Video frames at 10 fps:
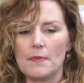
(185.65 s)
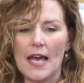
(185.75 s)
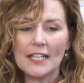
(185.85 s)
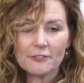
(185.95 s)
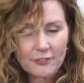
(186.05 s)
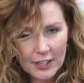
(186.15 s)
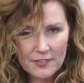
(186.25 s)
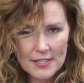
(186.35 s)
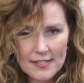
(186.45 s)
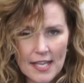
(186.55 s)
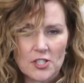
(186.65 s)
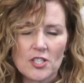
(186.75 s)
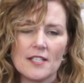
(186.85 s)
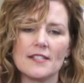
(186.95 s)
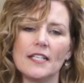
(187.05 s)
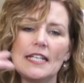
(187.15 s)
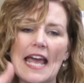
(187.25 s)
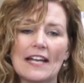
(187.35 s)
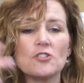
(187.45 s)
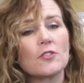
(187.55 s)
in front of this section is going to
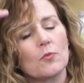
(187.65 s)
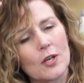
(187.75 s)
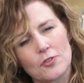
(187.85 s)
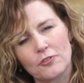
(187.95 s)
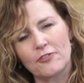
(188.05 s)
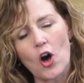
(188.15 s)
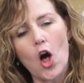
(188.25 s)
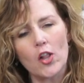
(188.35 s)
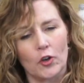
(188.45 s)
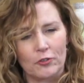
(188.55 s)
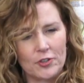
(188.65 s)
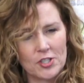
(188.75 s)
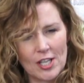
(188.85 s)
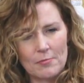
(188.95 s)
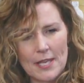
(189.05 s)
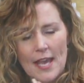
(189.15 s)
naturally want to fall over the shape of the